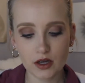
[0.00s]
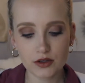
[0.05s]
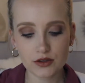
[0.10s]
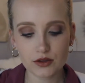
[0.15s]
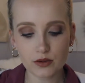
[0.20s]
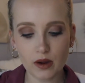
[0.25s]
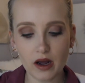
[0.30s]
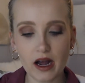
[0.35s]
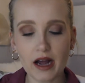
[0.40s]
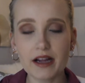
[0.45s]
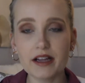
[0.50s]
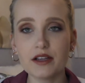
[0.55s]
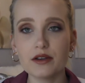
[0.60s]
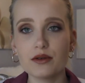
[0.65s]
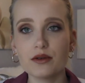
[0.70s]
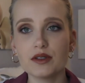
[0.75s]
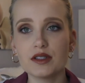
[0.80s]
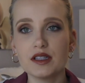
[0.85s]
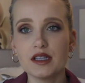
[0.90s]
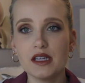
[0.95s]
So I
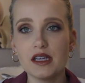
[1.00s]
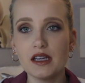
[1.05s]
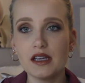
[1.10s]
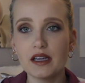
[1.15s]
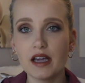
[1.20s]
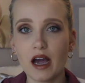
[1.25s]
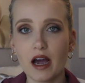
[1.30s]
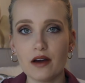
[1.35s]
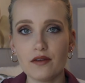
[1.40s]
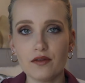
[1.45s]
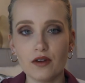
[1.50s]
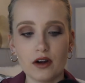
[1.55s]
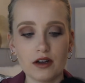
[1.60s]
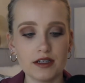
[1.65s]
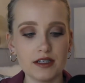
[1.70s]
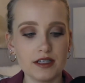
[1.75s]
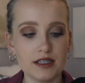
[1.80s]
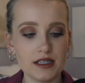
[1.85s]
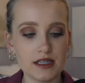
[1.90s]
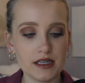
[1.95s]
use the Kat
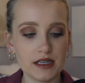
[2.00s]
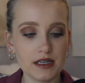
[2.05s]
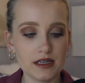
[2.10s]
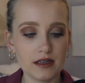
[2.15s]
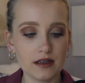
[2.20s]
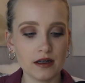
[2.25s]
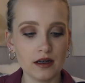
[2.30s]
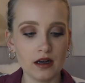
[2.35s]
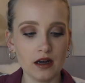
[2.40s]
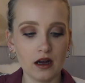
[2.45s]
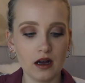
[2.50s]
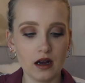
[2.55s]
Von D